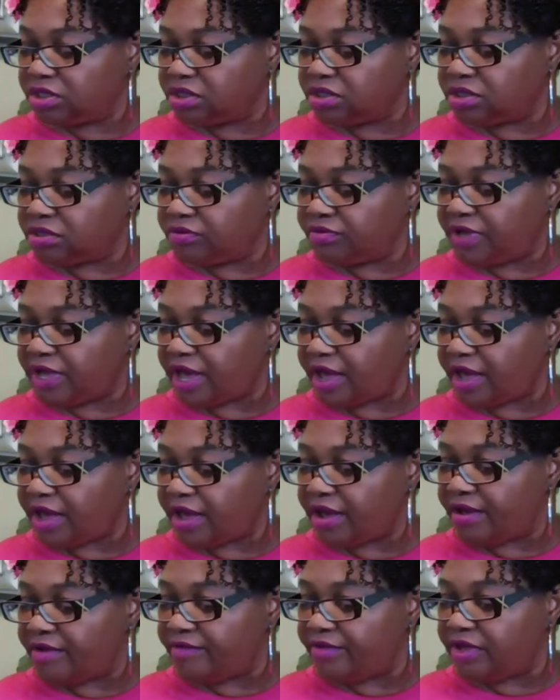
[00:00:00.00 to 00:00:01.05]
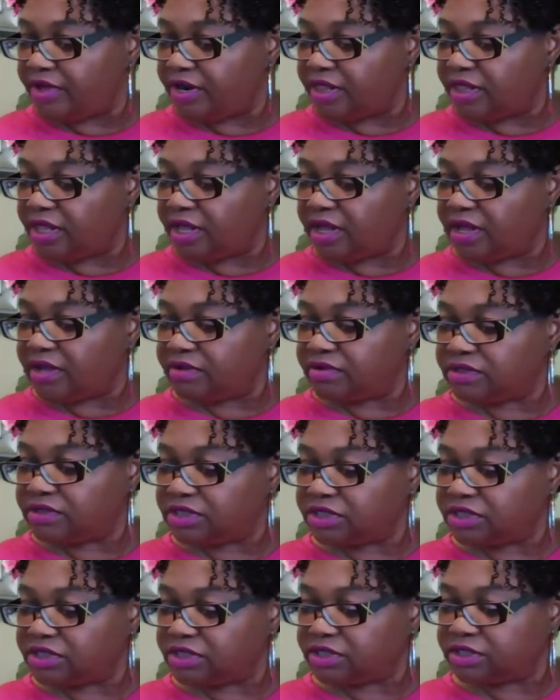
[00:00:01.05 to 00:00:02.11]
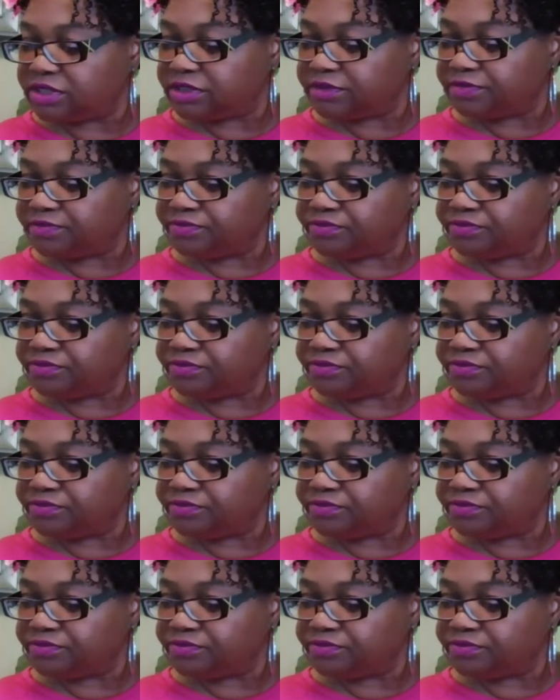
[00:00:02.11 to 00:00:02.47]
do we have? Anything else?